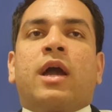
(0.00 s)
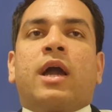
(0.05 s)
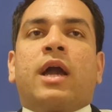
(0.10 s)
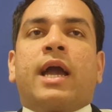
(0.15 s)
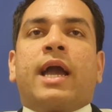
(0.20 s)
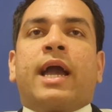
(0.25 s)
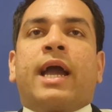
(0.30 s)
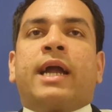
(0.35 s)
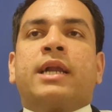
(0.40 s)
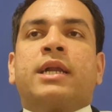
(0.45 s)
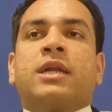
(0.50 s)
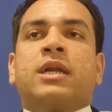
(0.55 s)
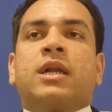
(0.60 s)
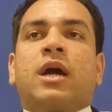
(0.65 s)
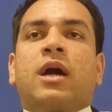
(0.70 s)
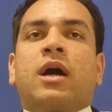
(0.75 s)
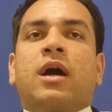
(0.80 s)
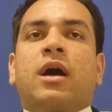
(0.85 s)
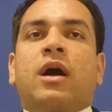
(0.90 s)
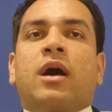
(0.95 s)
And
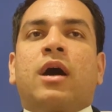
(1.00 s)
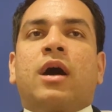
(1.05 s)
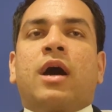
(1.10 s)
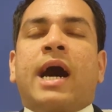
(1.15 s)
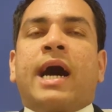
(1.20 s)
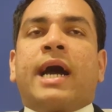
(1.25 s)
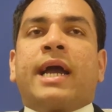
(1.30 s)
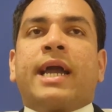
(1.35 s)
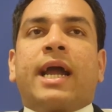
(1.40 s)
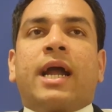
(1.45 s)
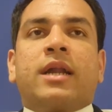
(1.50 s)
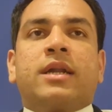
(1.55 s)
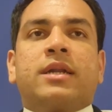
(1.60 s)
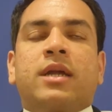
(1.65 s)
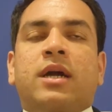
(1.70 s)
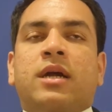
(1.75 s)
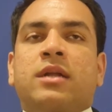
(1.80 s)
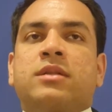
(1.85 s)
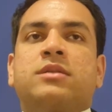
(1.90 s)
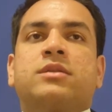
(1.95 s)
I had
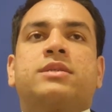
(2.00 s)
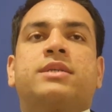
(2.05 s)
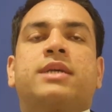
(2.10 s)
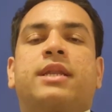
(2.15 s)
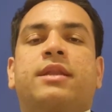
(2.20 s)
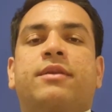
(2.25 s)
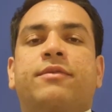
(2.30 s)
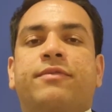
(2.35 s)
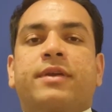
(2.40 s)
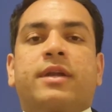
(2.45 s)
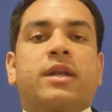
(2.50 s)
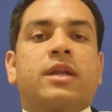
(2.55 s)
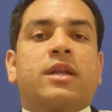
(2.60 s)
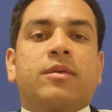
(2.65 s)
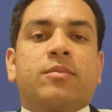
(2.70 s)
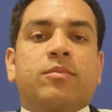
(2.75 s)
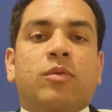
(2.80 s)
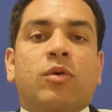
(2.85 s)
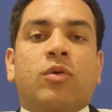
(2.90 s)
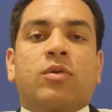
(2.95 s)
done significantly
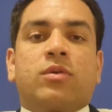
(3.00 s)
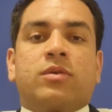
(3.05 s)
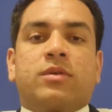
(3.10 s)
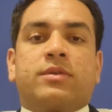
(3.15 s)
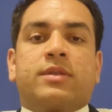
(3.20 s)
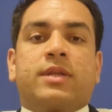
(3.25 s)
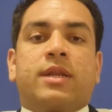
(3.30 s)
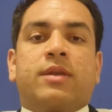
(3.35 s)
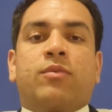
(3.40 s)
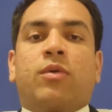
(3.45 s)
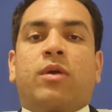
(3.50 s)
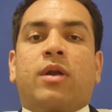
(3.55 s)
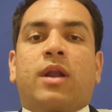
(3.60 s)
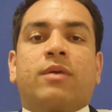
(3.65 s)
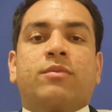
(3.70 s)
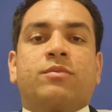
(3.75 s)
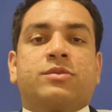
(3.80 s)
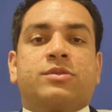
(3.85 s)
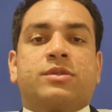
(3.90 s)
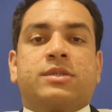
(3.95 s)
more than what I
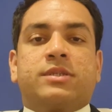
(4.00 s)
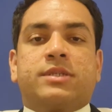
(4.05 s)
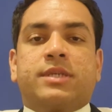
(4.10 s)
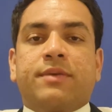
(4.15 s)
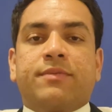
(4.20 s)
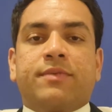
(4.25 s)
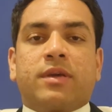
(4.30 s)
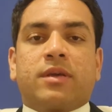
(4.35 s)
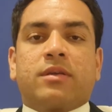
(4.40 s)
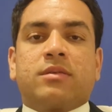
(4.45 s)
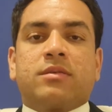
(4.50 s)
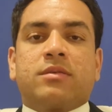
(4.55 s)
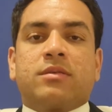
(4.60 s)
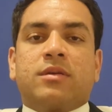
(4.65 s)
was receiving.